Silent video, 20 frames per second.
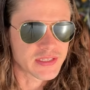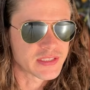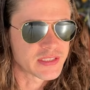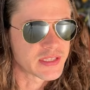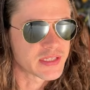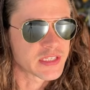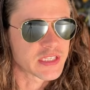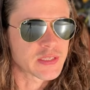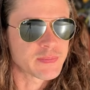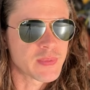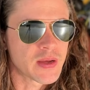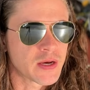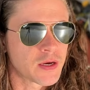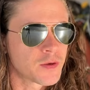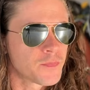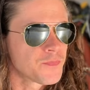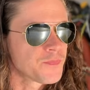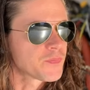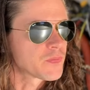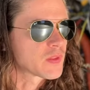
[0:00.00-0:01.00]
It didn't
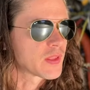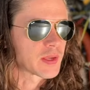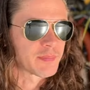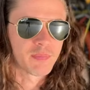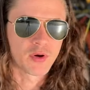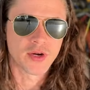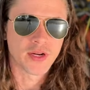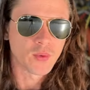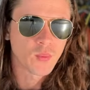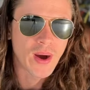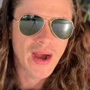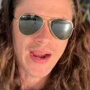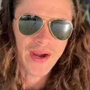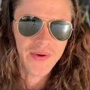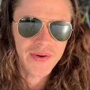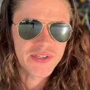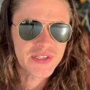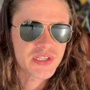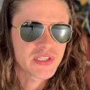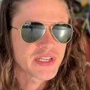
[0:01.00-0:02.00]
smell like burning wire
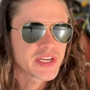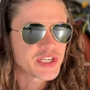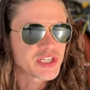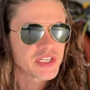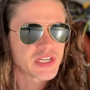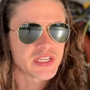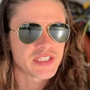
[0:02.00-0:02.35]
insulation.